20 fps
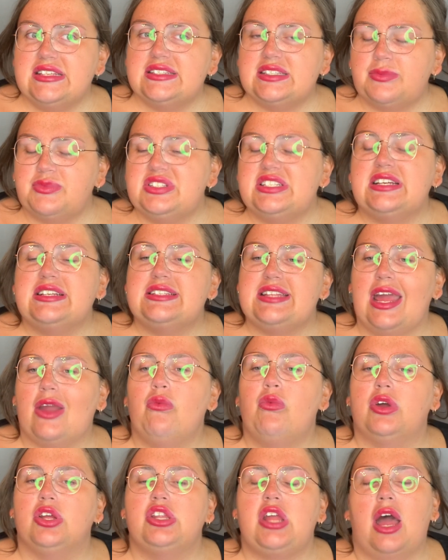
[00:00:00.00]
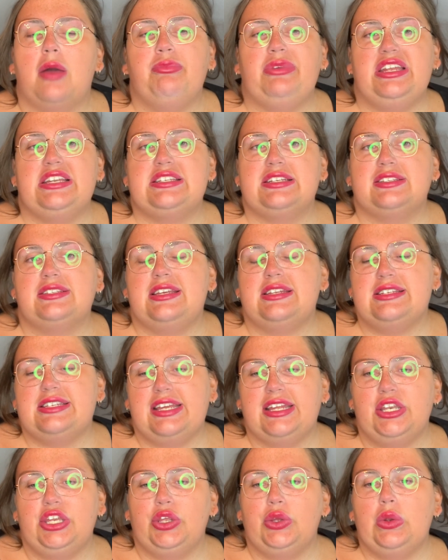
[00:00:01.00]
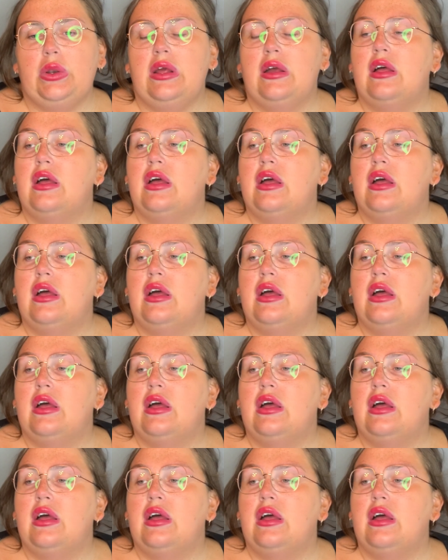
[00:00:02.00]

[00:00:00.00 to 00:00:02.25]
lipsticks, they will not be discontinued.